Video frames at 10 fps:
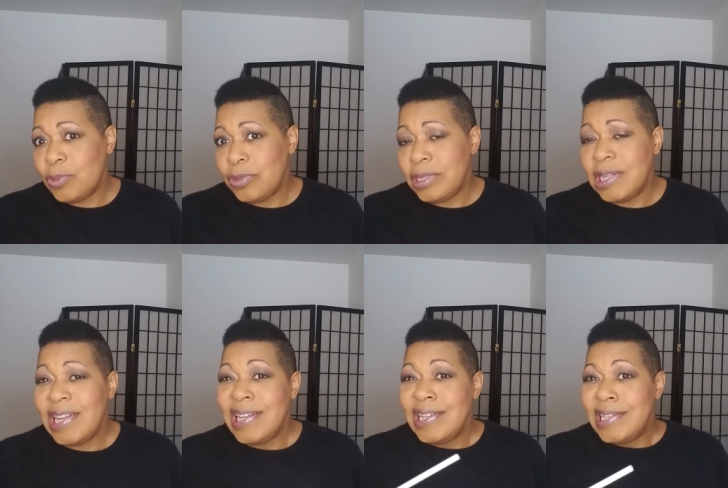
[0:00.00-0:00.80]
one
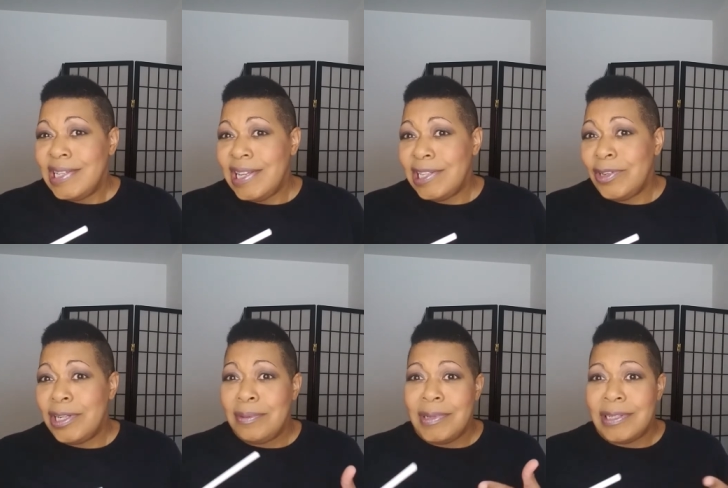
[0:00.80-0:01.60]
and you
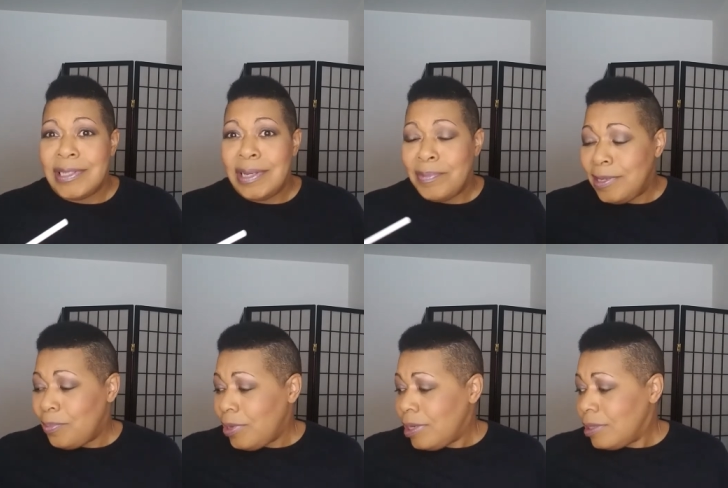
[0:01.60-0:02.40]
get about the same amount of
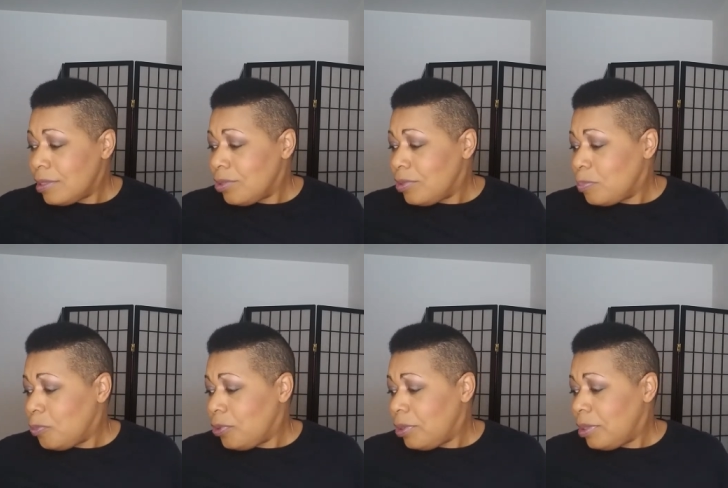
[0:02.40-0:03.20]
product so it's
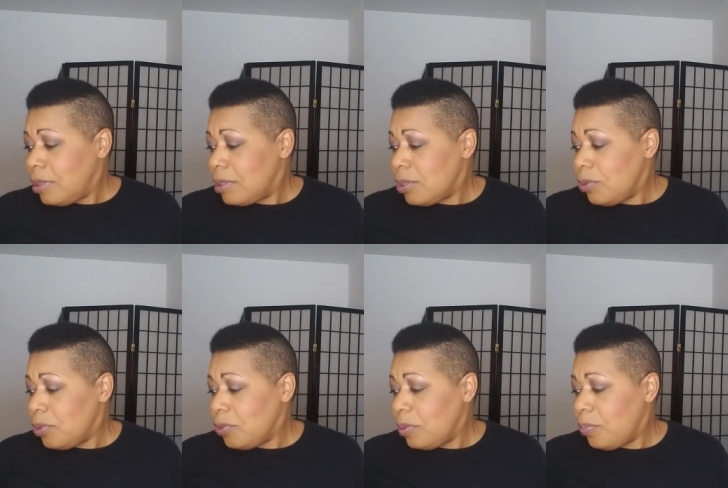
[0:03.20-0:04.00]
more so
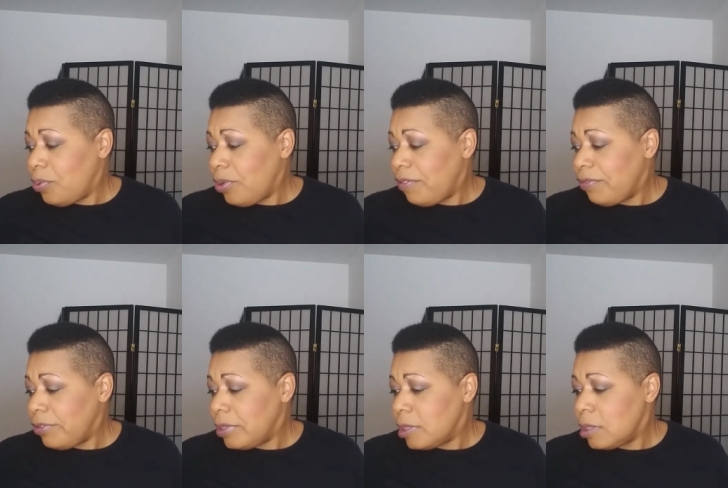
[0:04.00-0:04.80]
your
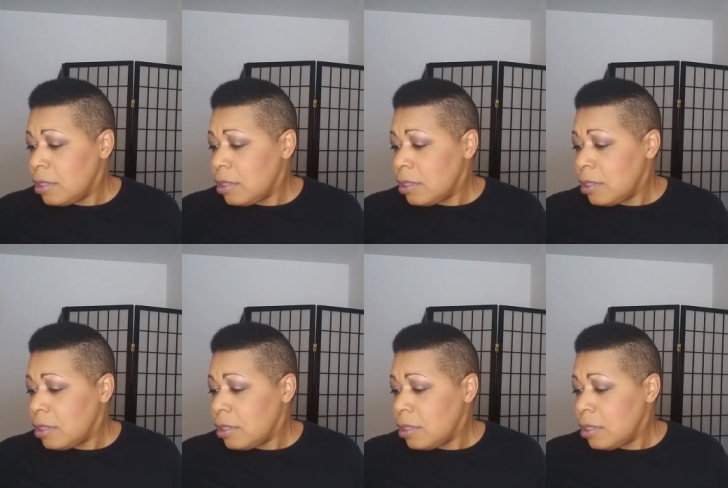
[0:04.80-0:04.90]
preference